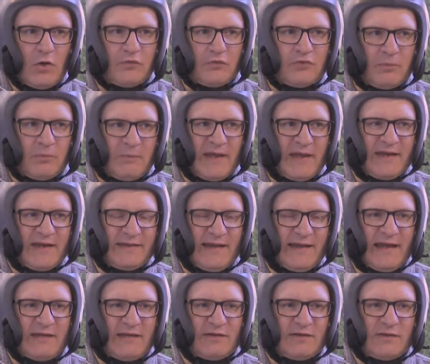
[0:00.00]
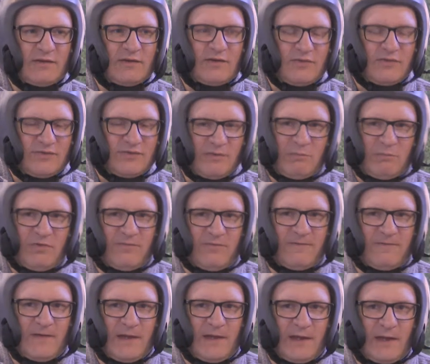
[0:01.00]
to make that
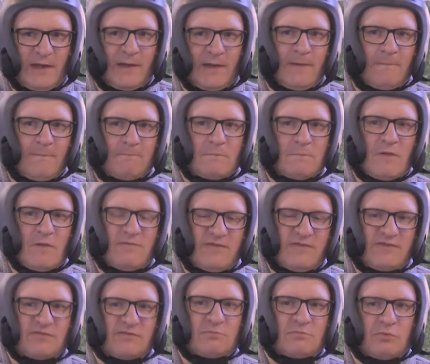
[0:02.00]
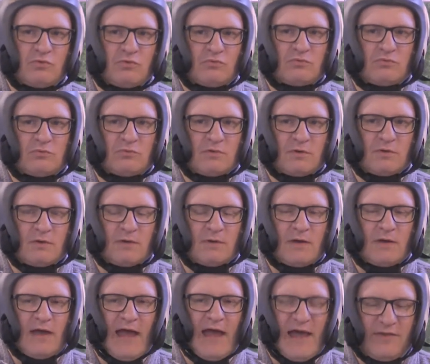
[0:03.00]
sympathy visible
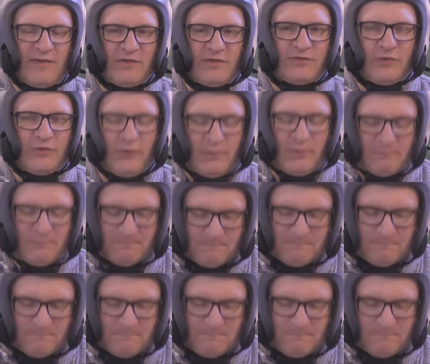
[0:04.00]
at the time.